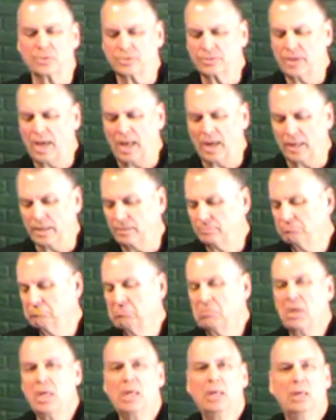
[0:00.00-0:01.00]
sell it,
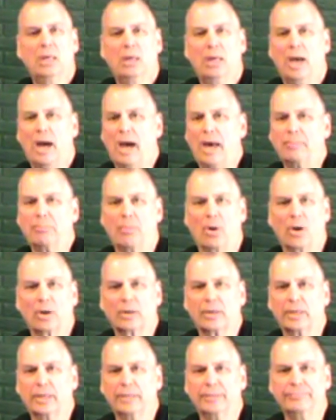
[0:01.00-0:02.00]
I'd
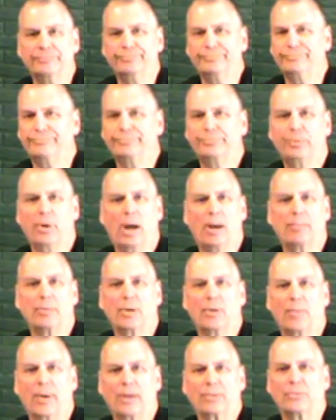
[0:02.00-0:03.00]
market it probably
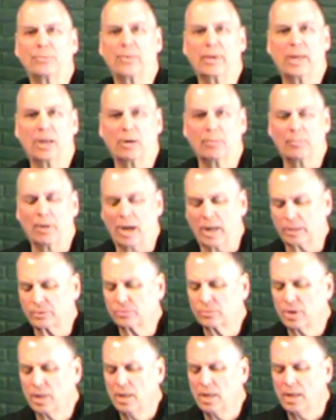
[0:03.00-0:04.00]
around 300
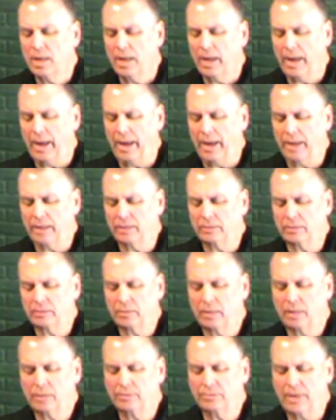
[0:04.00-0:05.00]
bucks. And
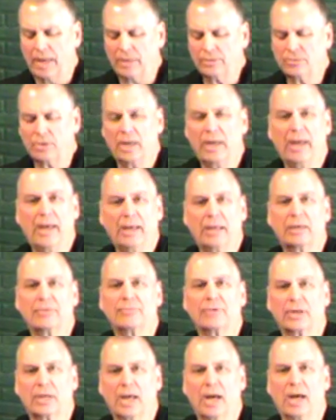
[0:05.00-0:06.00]
that's a heck of
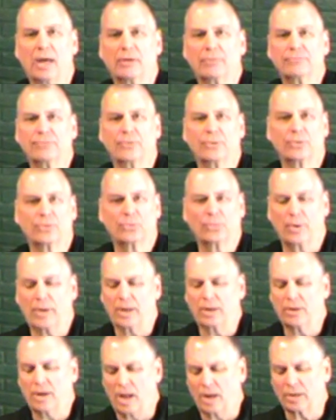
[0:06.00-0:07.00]
a gun for a
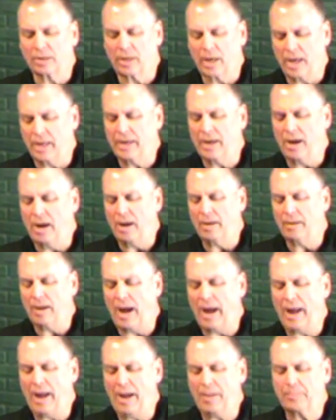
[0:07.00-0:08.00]
$300 gun. Now,
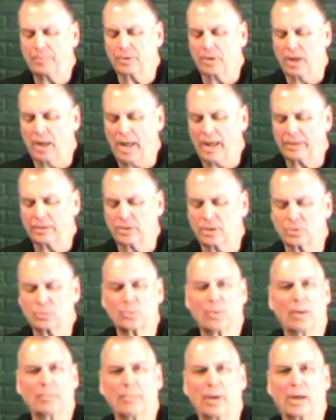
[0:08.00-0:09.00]
I happen to like this
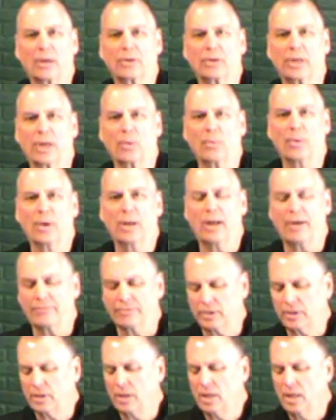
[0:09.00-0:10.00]
one. I'm not going to get rid of
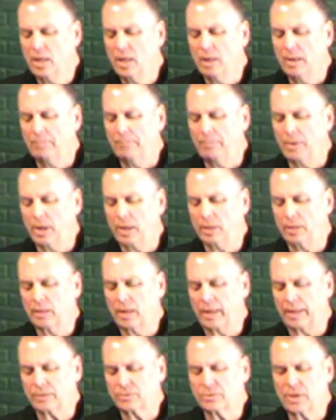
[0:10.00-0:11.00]
it. But
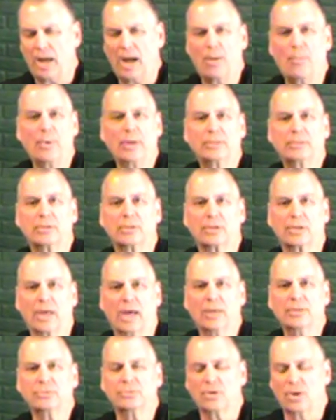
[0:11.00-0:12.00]
like I say, I went to the
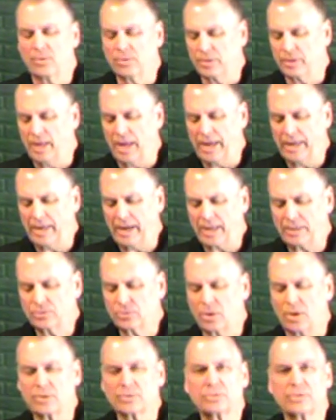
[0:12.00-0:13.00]
gun show today and I
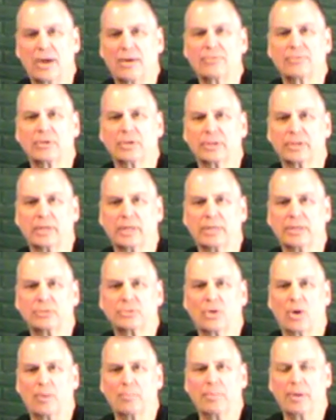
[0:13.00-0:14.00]
saw several of these
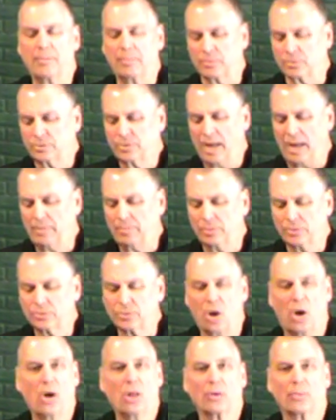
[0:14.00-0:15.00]
on people's tables
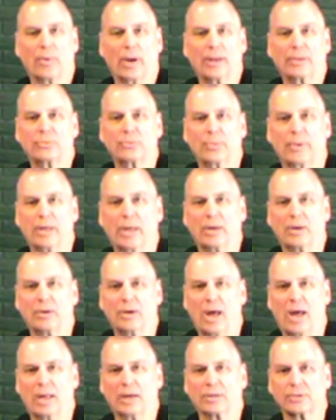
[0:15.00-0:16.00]
all around
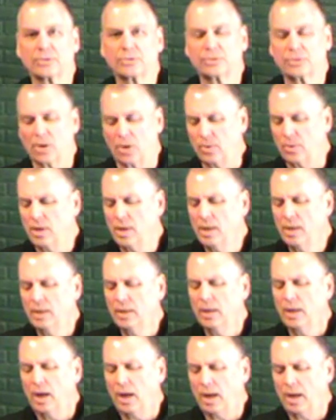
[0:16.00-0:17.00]
$300. So,
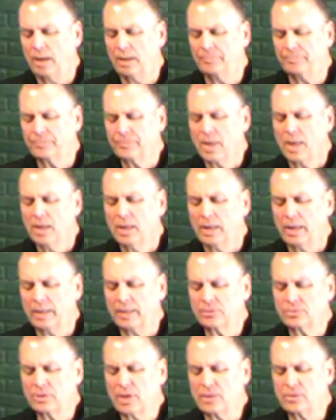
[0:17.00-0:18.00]
like
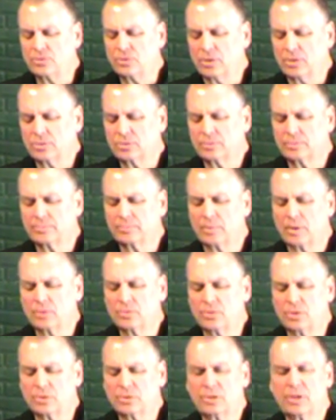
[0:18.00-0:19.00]
I say,
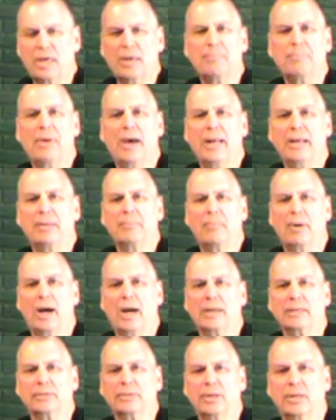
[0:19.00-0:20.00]
just keep that in
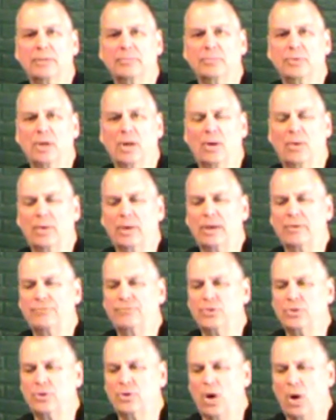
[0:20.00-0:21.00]
mind that, you know, if
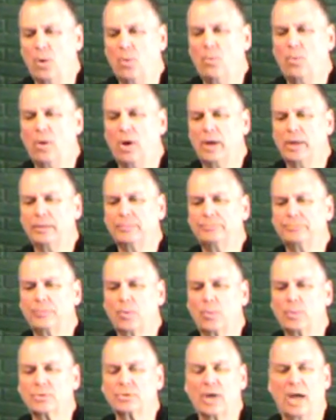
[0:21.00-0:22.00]
you don't want,
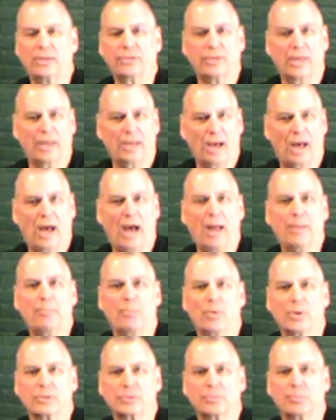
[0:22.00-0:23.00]
which I think a High
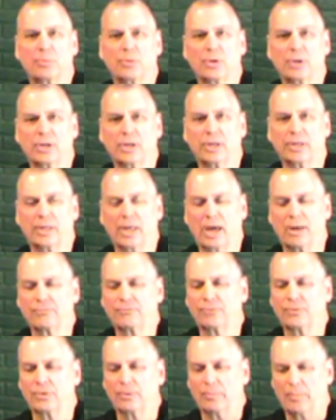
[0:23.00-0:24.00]
Point's a pretty good gun
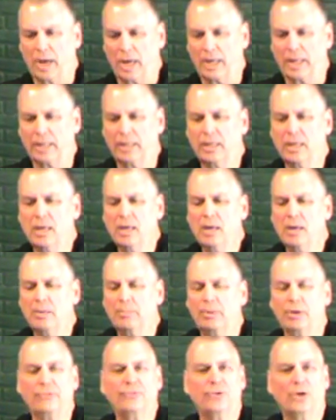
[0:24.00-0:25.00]
for the money,
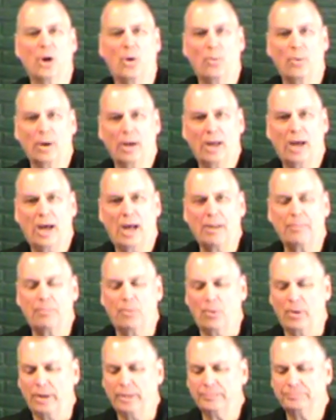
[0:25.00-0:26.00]
but if you don't want a High
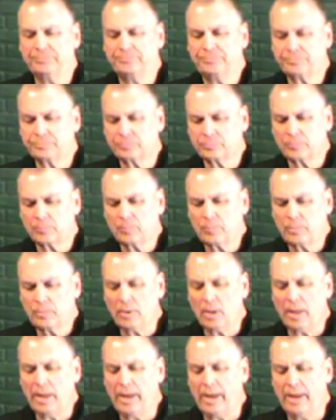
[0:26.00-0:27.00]
Point,
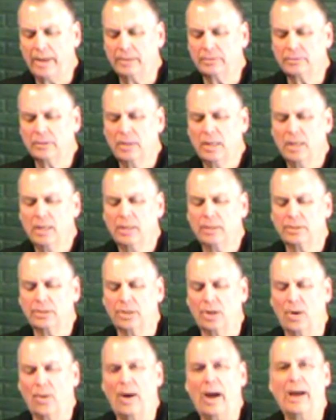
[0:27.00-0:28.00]
and, you
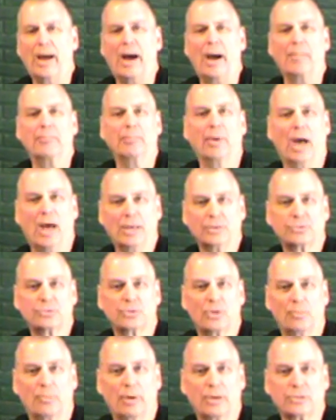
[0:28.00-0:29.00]
know, I'm not
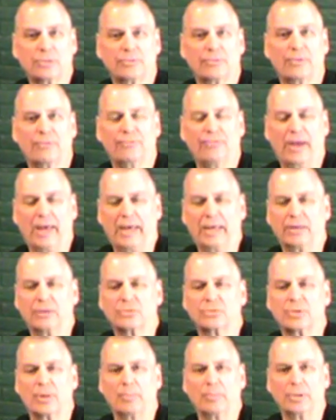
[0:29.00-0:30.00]
so much of a fan of
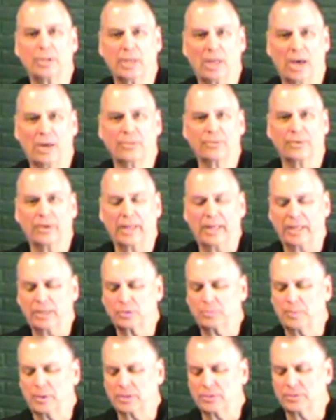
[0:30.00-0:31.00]
some of the other
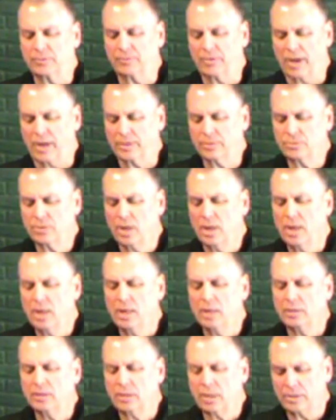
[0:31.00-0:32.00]
inexpensive guns,
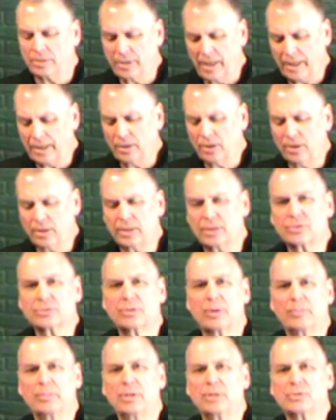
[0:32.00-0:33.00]
take a look at
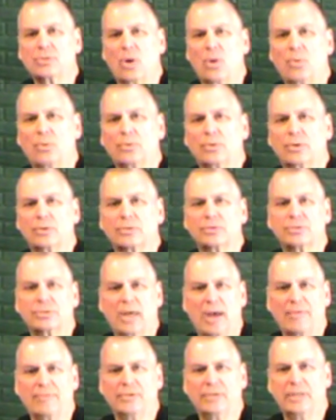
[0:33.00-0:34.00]
some of these older
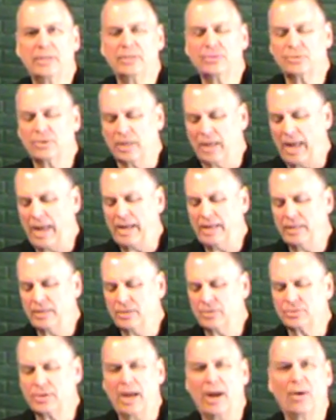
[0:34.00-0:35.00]
70s and
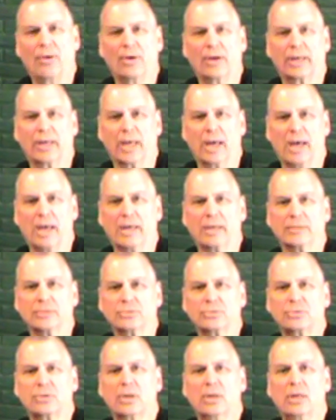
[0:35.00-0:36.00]
80s era
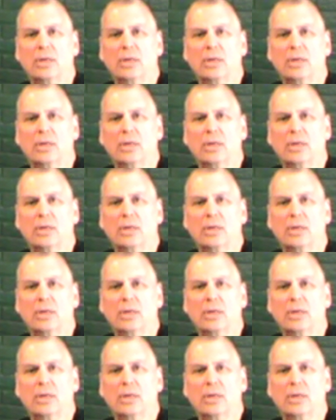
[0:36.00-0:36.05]
guns